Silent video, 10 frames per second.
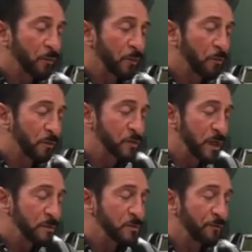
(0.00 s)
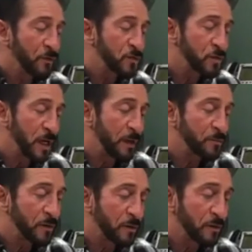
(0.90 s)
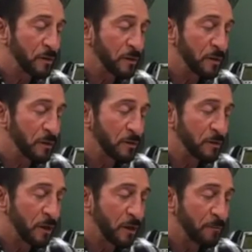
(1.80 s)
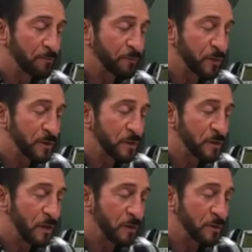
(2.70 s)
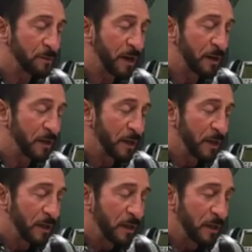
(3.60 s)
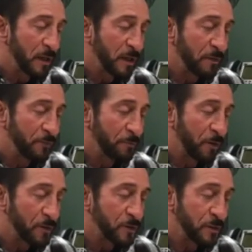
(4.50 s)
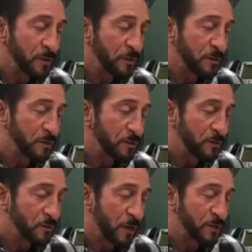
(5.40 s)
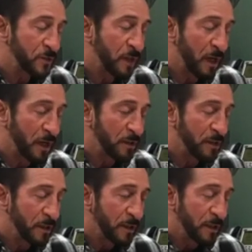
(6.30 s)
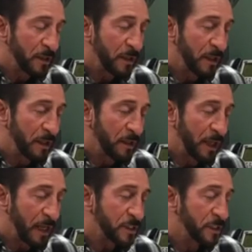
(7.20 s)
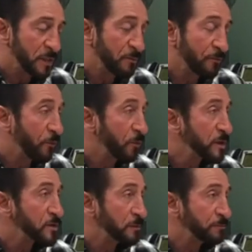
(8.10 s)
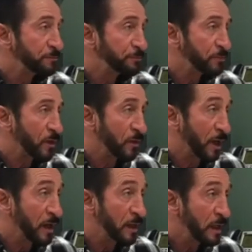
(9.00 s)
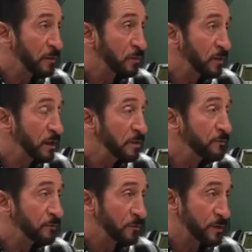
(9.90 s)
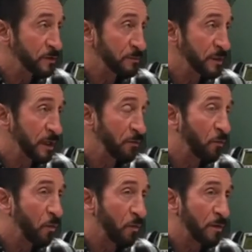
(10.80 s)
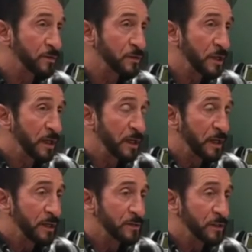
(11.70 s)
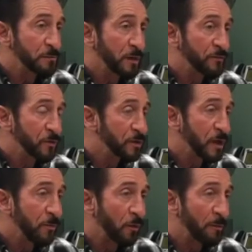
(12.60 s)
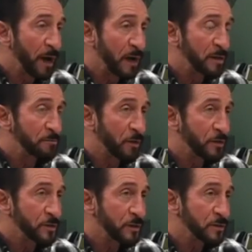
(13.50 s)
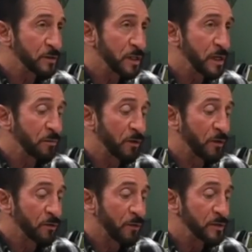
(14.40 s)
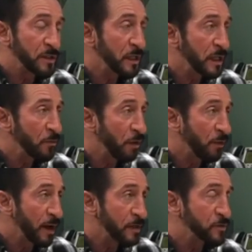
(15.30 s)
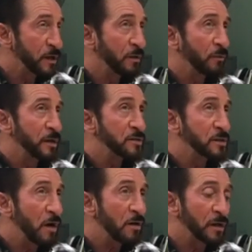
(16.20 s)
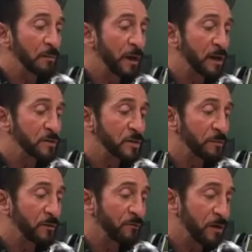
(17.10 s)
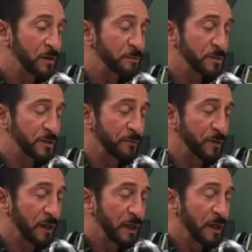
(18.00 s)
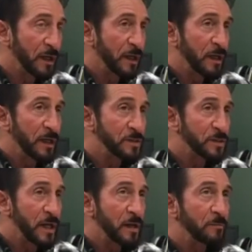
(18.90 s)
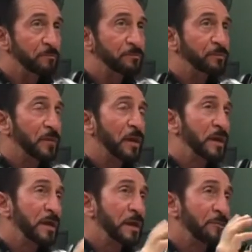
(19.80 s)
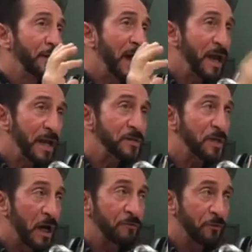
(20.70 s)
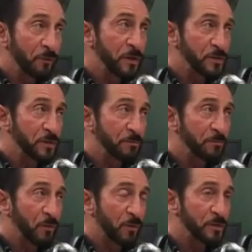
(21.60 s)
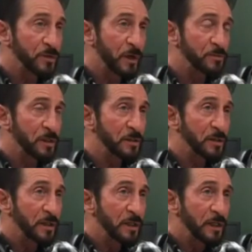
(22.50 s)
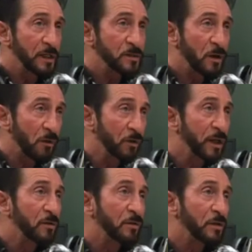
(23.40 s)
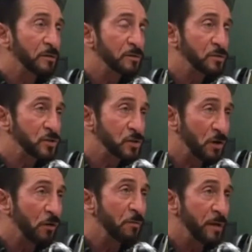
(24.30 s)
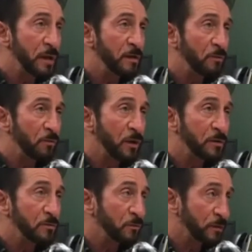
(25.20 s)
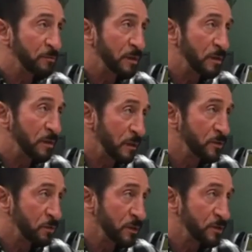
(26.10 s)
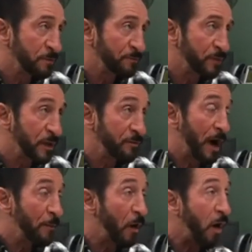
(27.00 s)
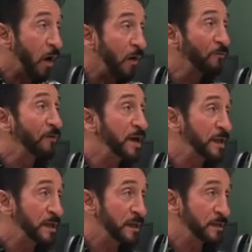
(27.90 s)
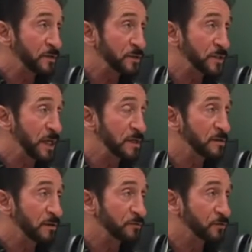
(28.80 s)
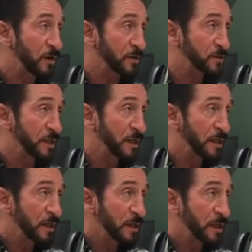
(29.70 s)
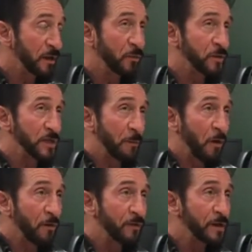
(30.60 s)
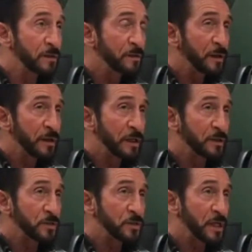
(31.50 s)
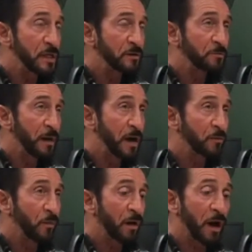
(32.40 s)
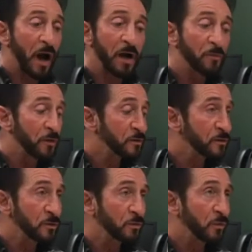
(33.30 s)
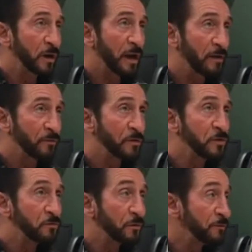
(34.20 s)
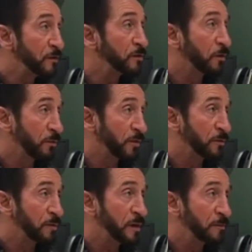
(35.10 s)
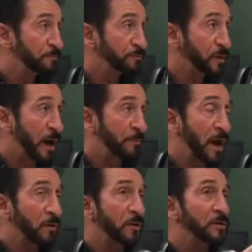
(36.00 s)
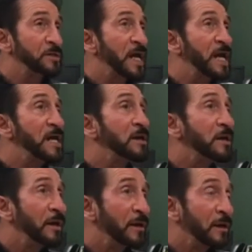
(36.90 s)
Yeah, well, James, the first chapter, you know, talks about if a person trusts God and asks him for wisdom, okay, he will give wisdom. But then it warns, it says, but if you're a double-minded person, unstable in all your ways, he won't answer you. And what it's talking about is something very specific. It's saying, if I ask God for wisdom on a subject, he's only going to show me what would be his wisdom if I'm already in a state of trust. Mm-hmm. In other words, I'm already in a state of mind where I'm going to do whatever you reveal your will to be. I'm not going to take